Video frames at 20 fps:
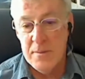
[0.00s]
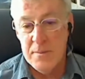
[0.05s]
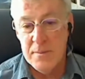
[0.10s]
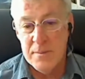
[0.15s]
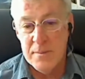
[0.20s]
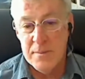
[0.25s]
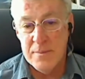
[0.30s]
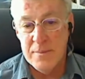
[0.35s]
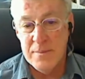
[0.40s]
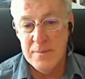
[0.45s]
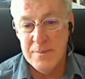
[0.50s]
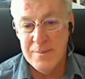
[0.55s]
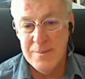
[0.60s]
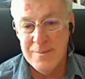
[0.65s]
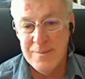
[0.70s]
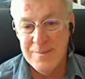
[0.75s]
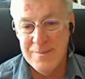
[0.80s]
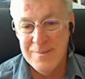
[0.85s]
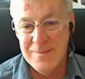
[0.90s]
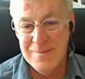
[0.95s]
Yeah, there's
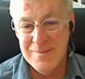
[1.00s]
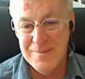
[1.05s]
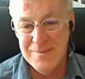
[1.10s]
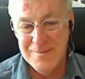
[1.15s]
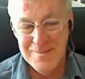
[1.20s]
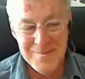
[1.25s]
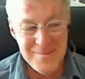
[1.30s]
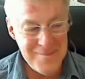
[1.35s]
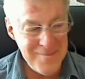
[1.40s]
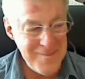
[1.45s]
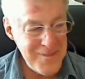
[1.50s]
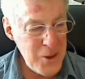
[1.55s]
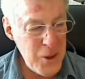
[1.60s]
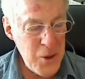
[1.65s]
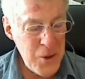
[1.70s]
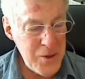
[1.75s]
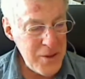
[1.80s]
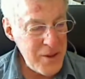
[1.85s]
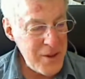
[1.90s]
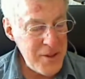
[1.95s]
just so much. There's so
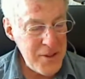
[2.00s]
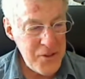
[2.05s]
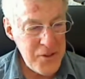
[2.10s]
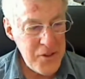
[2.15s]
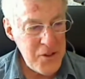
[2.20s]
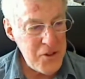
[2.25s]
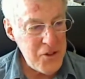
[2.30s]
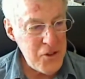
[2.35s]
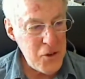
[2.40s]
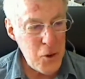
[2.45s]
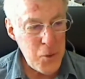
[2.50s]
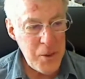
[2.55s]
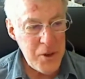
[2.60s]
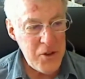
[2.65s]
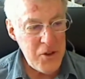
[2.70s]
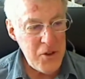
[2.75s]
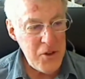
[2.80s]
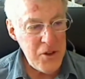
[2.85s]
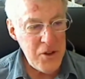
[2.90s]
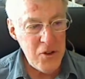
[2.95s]
many amazing pictures. I'm
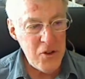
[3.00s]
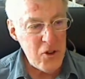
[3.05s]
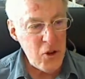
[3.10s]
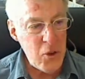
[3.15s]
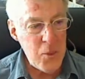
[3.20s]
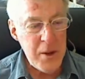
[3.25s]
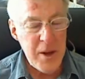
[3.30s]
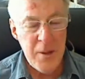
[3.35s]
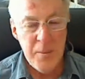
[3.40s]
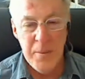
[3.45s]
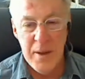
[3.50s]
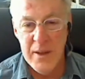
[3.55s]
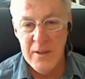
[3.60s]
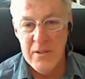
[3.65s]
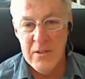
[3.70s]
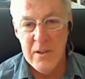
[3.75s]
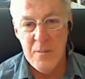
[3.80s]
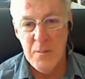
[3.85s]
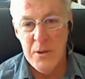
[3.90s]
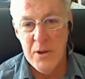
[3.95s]
just awed by
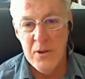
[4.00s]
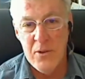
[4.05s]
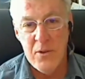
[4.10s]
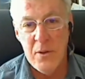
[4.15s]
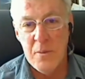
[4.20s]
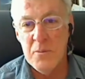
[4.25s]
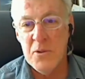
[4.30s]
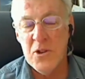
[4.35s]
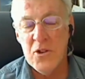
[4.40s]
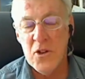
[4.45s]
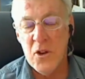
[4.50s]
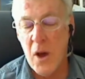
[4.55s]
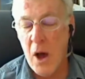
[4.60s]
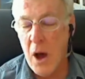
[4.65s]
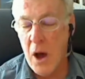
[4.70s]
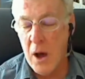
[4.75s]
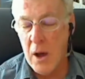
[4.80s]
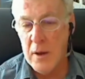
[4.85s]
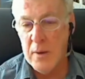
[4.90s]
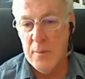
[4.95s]
these things all the time.
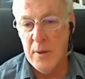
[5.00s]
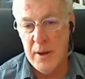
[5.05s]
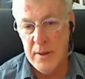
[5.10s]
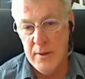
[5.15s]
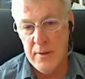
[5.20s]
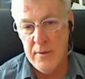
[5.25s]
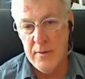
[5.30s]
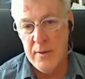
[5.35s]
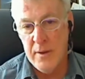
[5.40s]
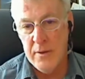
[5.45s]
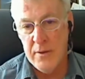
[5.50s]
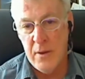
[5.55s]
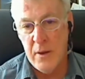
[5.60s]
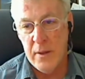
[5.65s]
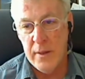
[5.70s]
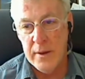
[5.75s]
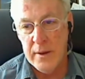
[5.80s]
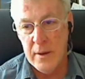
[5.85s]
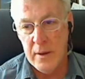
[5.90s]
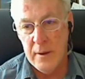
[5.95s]
When I see
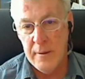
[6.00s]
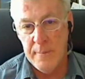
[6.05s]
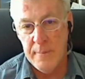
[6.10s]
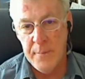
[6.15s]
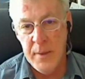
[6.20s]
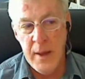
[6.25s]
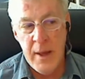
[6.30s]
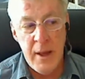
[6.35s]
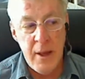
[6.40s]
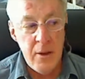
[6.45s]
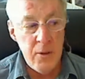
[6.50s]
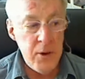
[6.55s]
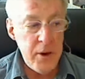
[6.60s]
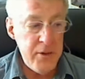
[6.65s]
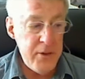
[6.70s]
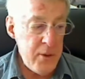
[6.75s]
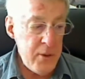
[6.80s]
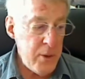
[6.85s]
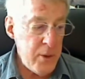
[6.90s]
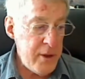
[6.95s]
registration events come in and
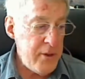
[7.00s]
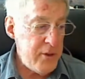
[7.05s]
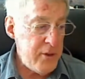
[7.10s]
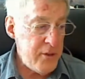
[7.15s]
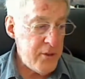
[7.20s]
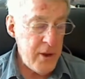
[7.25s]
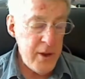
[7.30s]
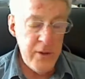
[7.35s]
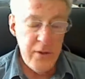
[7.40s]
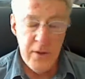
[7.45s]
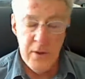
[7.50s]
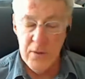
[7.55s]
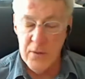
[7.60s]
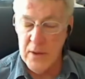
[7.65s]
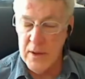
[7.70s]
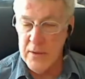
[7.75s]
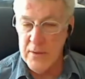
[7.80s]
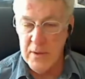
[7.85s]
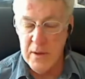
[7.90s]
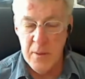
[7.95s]
go, oh, look where
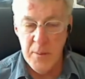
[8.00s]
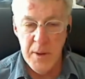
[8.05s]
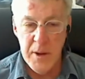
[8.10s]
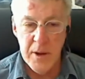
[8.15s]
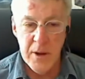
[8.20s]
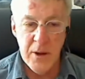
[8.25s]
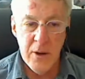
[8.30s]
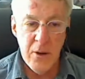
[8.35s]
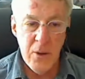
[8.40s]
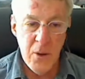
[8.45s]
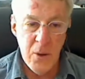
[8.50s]
that's happening.